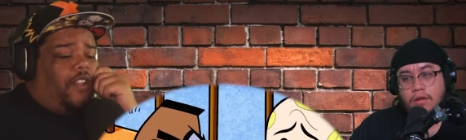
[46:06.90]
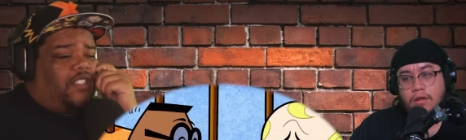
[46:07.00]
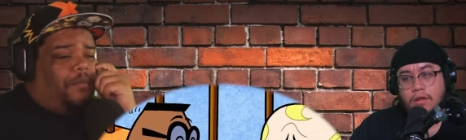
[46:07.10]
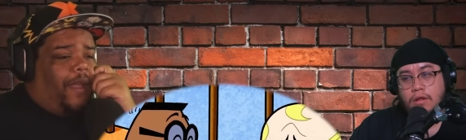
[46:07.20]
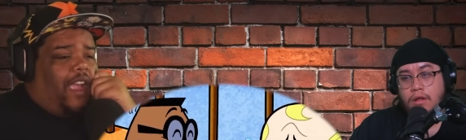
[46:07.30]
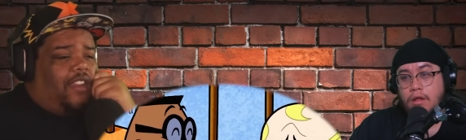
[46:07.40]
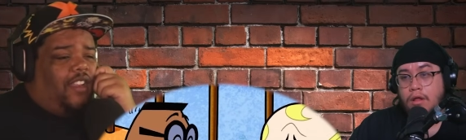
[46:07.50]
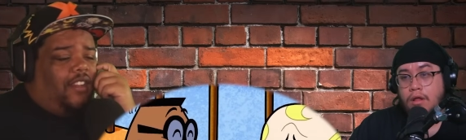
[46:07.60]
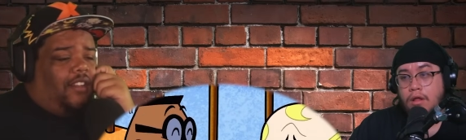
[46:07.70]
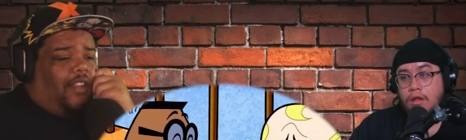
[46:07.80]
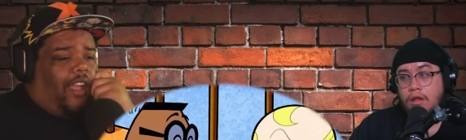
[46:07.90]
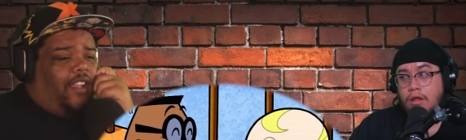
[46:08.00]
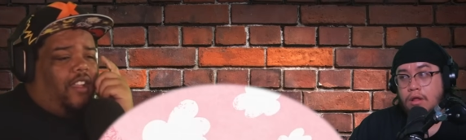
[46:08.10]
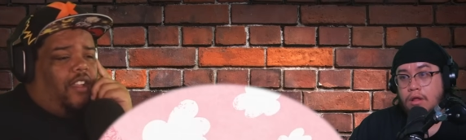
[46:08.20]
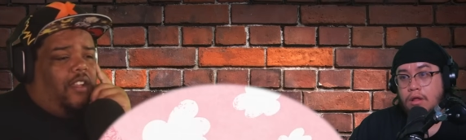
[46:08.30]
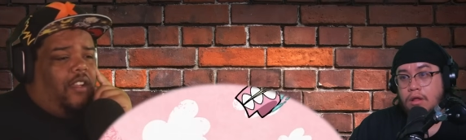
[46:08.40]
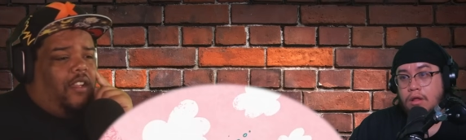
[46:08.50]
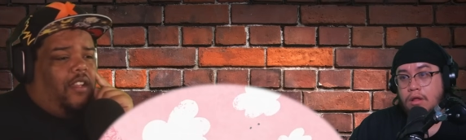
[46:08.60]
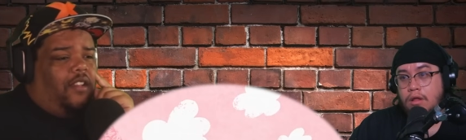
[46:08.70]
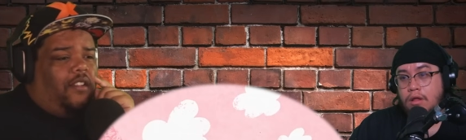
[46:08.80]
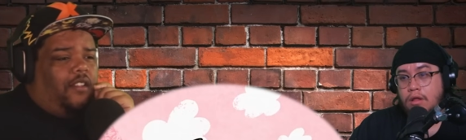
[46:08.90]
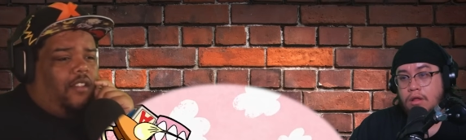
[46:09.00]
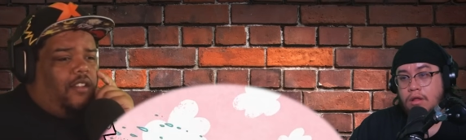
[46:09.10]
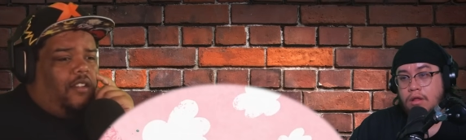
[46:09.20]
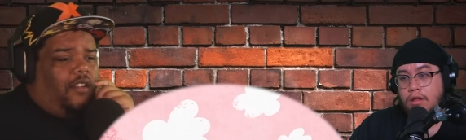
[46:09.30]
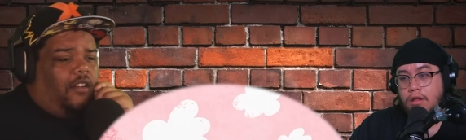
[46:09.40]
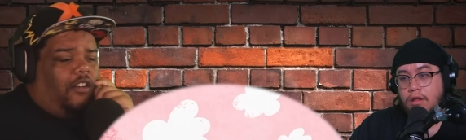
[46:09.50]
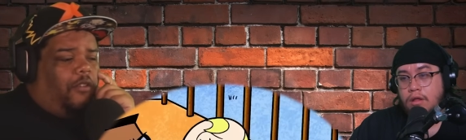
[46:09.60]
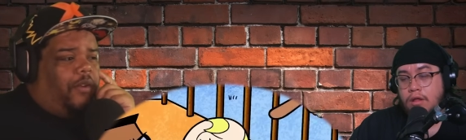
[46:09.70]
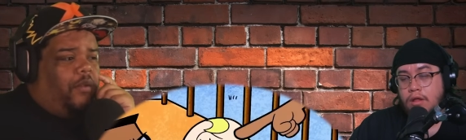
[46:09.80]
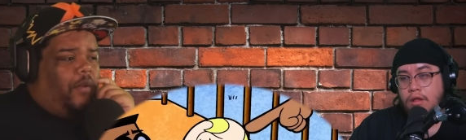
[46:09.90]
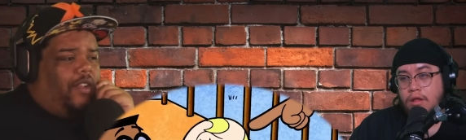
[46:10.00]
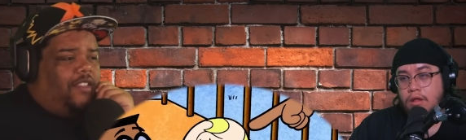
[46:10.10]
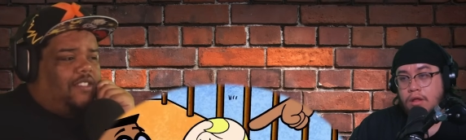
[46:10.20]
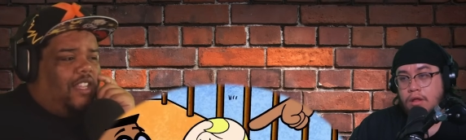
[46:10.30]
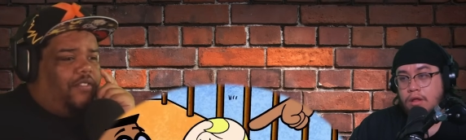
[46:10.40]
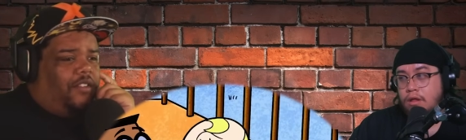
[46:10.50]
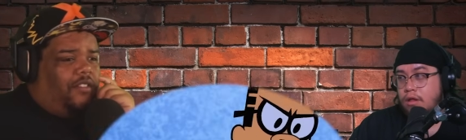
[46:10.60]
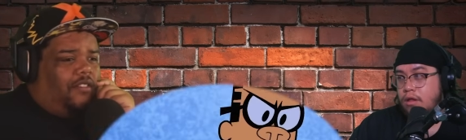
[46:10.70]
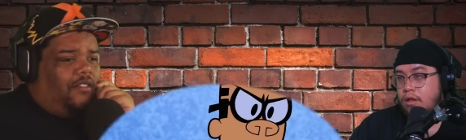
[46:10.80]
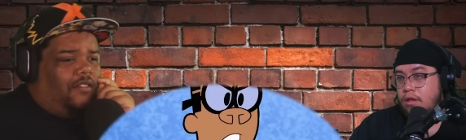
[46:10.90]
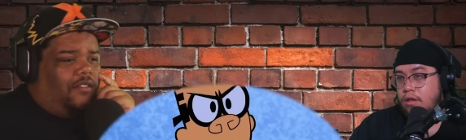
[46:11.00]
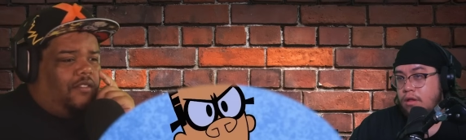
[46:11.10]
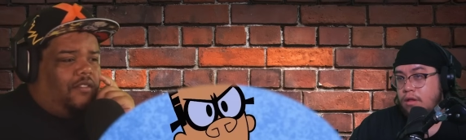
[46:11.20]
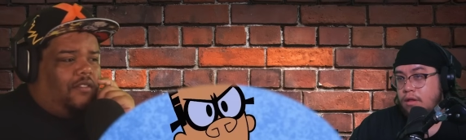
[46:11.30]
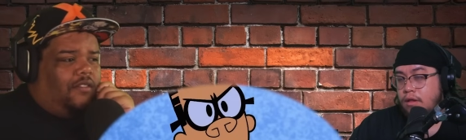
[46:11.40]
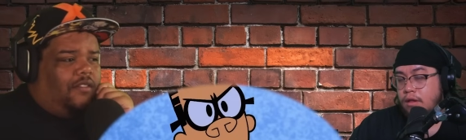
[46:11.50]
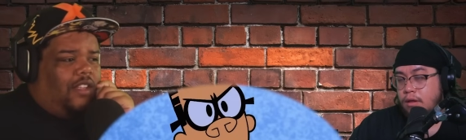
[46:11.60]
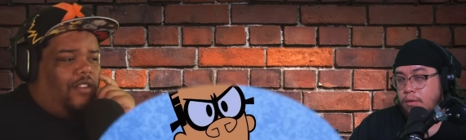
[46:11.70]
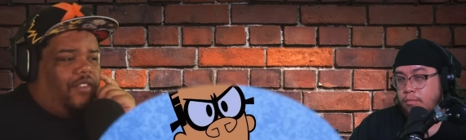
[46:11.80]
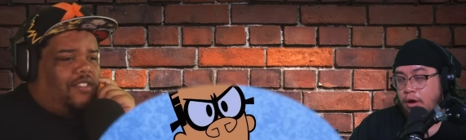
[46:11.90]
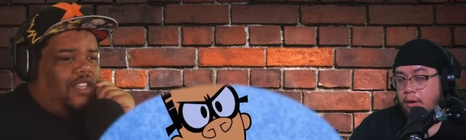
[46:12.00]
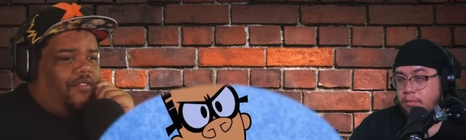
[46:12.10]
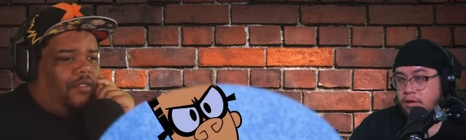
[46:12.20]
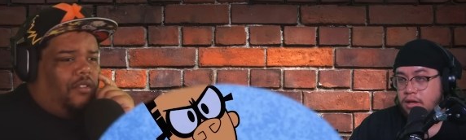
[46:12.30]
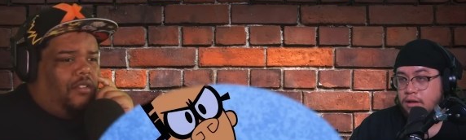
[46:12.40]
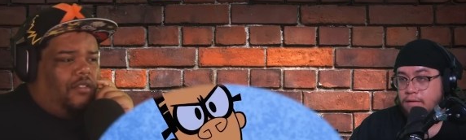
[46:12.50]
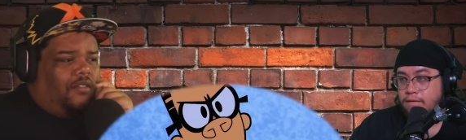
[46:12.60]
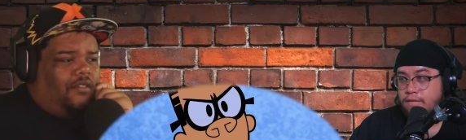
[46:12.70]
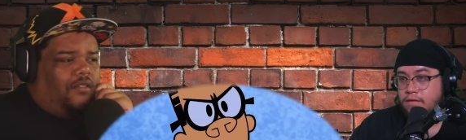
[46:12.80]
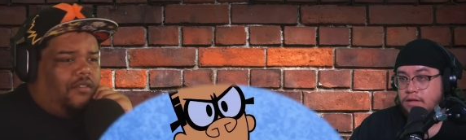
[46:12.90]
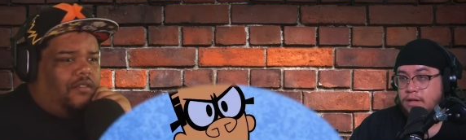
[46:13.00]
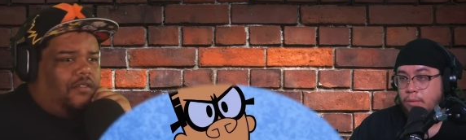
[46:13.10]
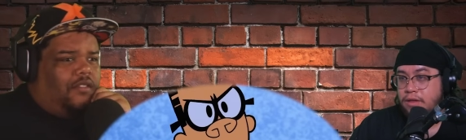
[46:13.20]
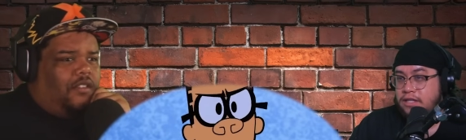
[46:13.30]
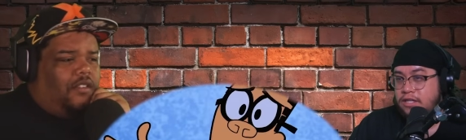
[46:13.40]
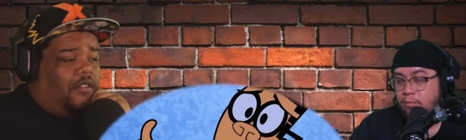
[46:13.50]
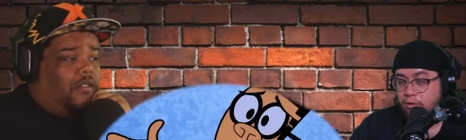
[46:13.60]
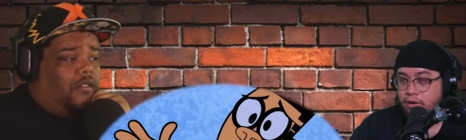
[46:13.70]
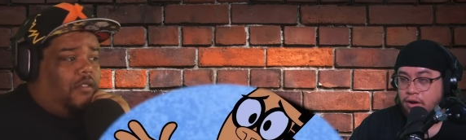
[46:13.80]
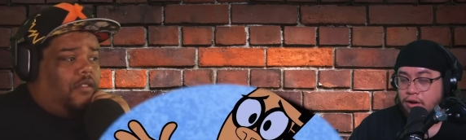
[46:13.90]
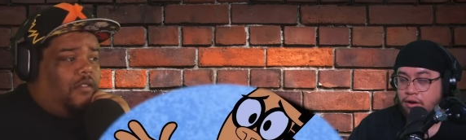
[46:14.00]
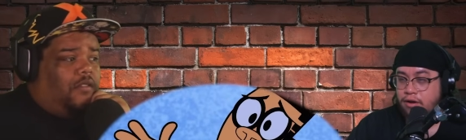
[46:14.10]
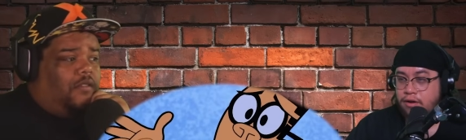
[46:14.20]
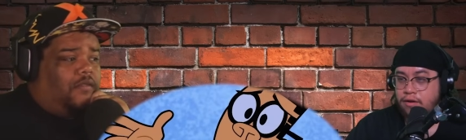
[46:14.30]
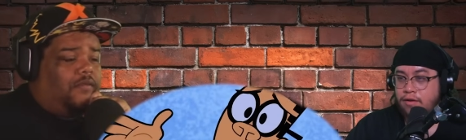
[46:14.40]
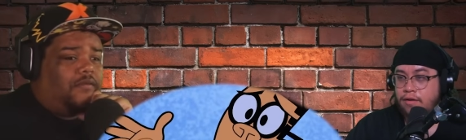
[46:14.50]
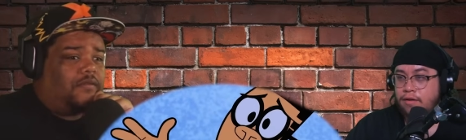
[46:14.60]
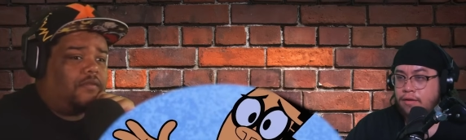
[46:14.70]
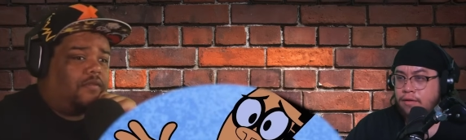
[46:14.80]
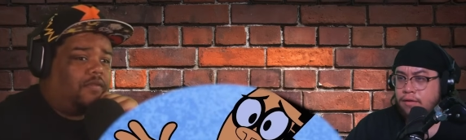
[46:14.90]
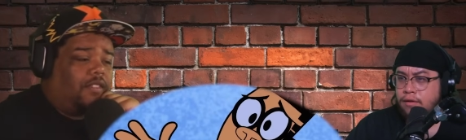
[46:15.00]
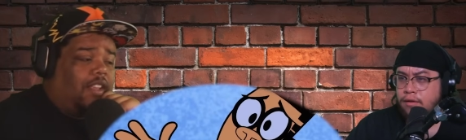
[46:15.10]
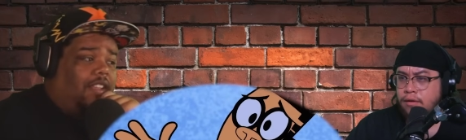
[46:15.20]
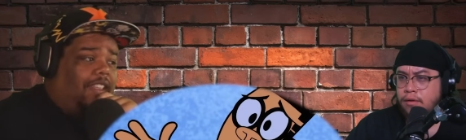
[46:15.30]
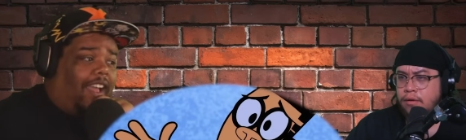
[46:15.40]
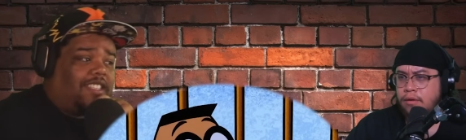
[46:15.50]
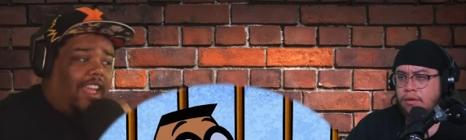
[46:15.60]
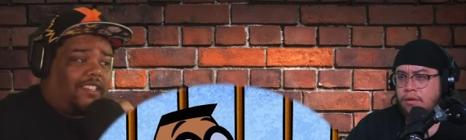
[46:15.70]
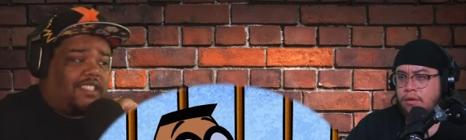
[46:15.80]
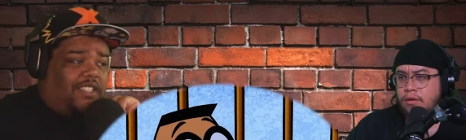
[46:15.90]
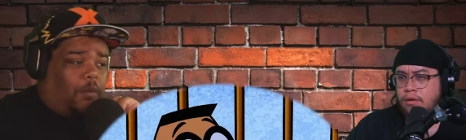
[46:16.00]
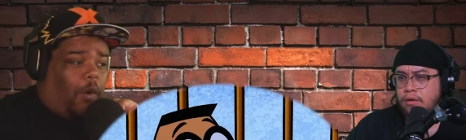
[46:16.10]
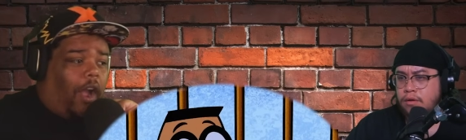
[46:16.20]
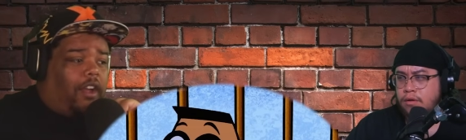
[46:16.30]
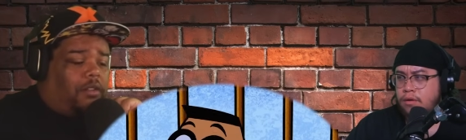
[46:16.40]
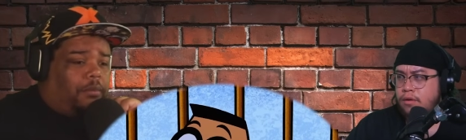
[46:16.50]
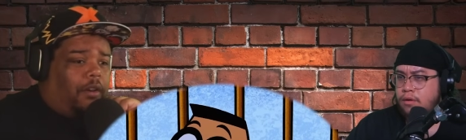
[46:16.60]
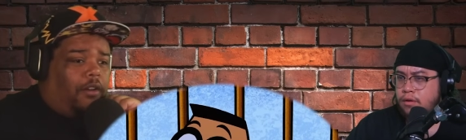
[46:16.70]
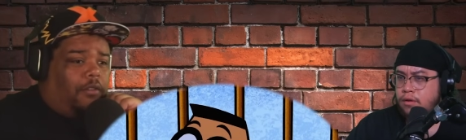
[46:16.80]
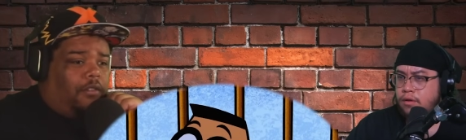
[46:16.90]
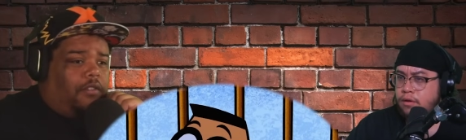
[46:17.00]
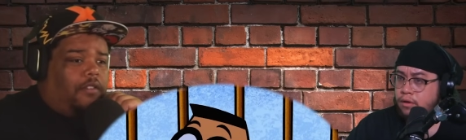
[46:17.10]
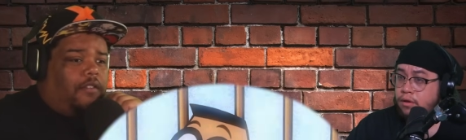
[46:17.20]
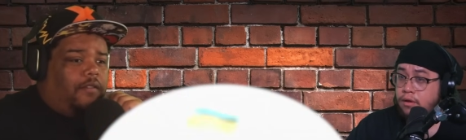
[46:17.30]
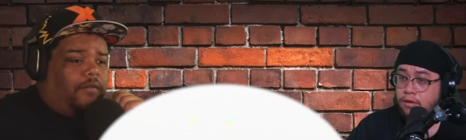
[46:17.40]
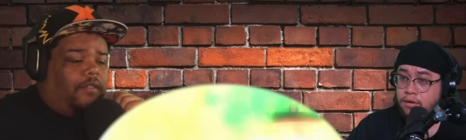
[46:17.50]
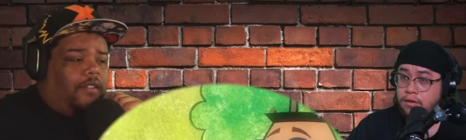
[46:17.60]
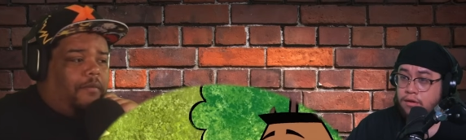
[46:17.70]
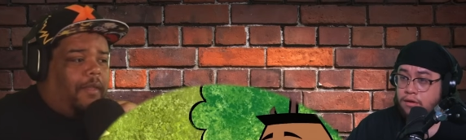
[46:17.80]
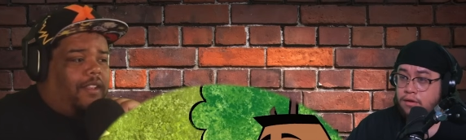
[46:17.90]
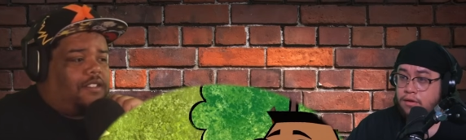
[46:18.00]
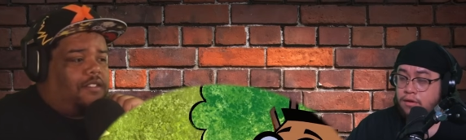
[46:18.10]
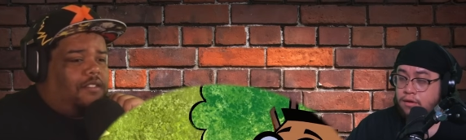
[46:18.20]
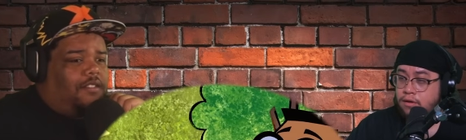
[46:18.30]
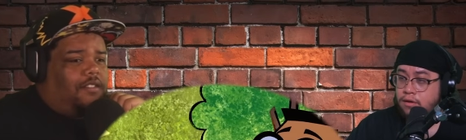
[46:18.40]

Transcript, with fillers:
Speaker 1: does Mandy like Irwin when he's evil? give that probably to that
Speaker 2: baby? someone that's similar to her. He stole your
Speaker 1: mouse head collection? That's actually wild, bro. Imagine